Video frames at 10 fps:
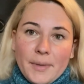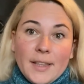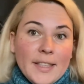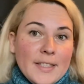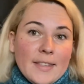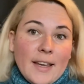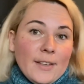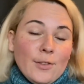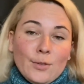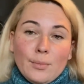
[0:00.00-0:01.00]
At least I
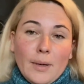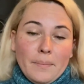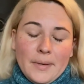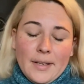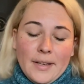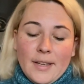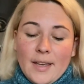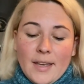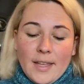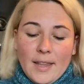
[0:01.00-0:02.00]
don't remember
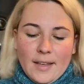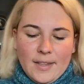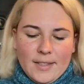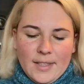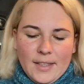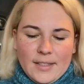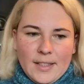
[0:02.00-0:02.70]
and other things.